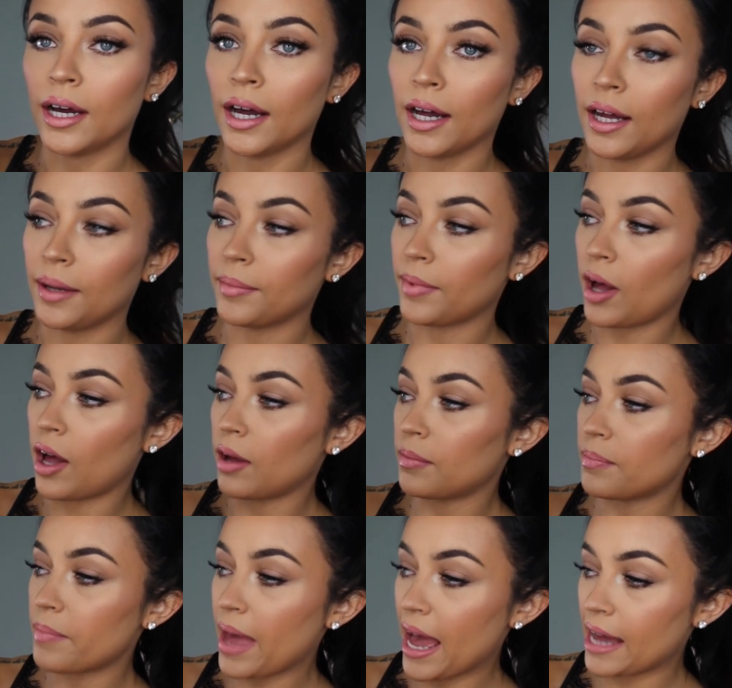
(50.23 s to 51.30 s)
Um,
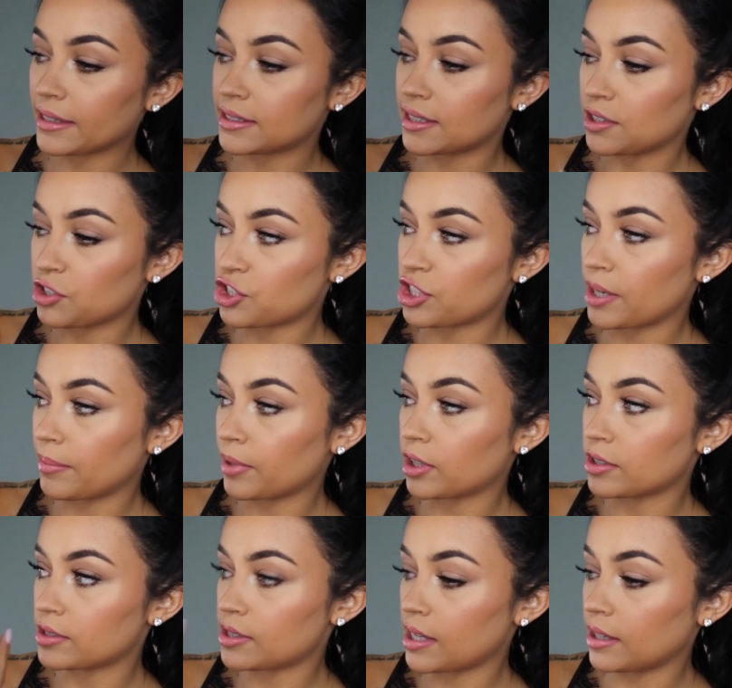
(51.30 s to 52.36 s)
mattes and
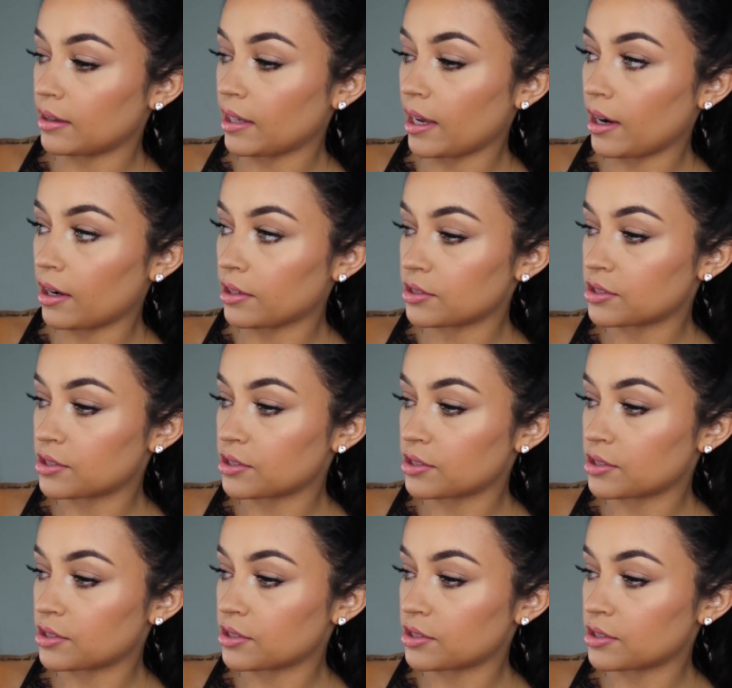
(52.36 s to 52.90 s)
shimmers in there.